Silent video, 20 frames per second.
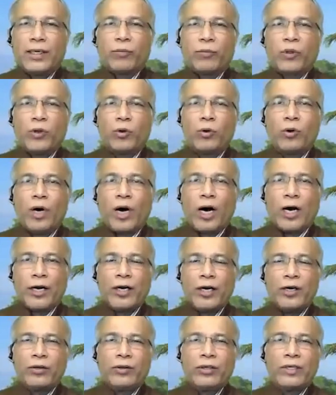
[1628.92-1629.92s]
you got
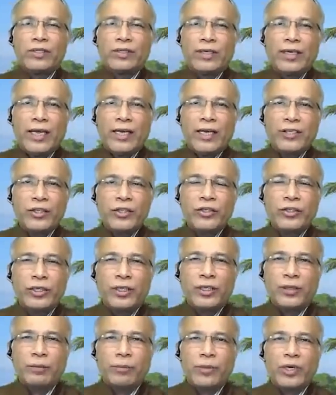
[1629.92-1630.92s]
into this
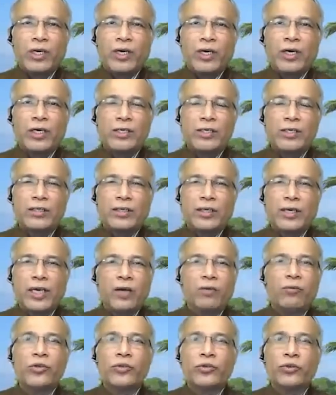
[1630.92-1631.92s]
relationship because
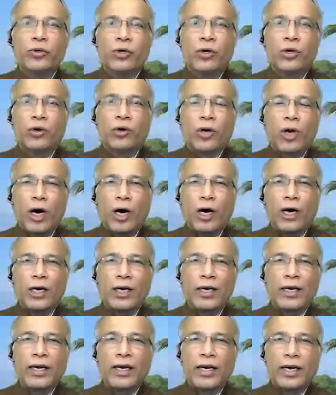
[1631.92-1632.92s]
he was your
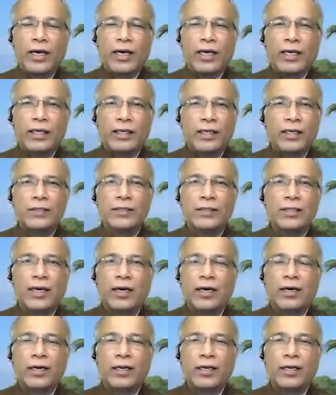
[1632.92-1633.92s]
rock, and then
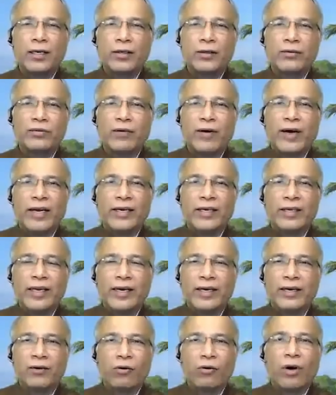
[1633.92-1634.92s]
suddenly you find
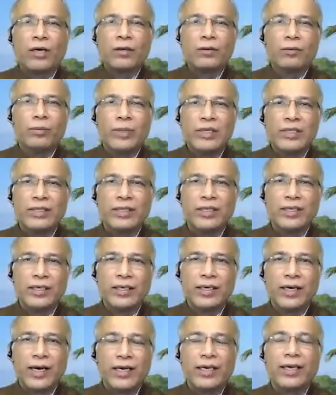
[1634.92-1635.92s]
that rock
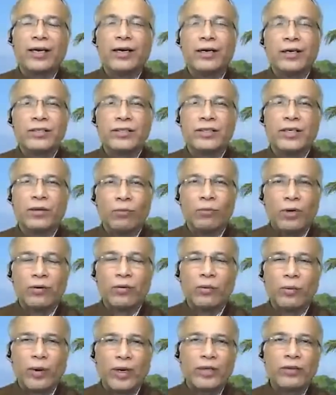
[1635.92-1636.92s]
missing. I can understand
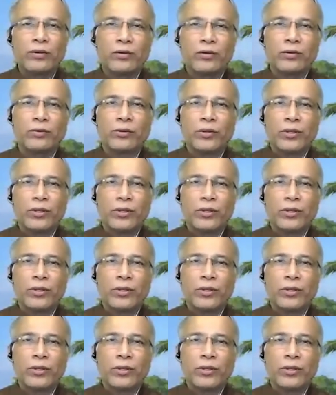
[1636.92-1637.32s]
what went through